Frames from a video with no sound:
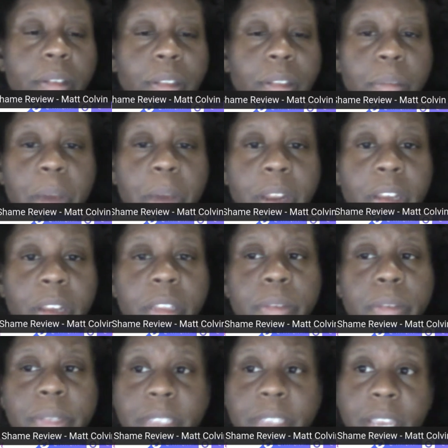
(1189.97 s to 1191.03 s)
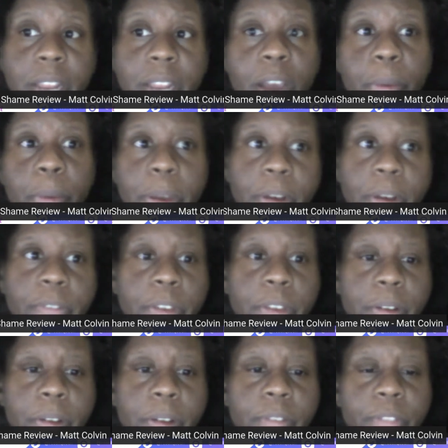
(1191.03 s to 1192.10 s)
Monica Lewinsky and how we all
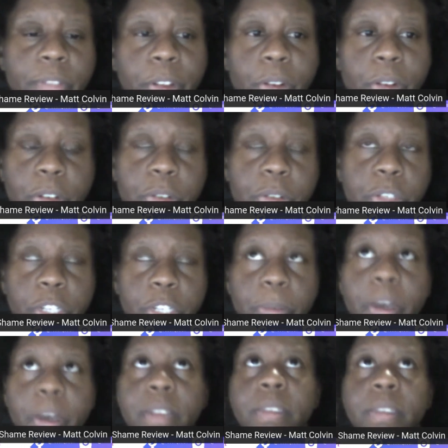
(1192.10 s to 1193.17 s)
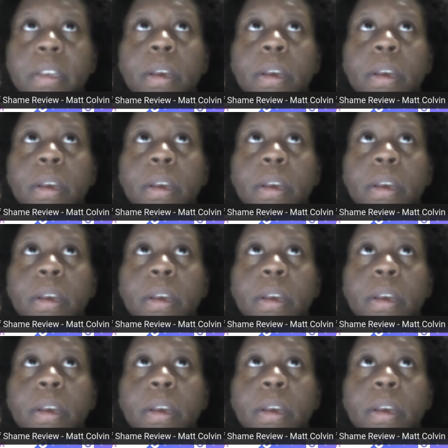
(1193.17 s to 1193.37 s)
learned who she was.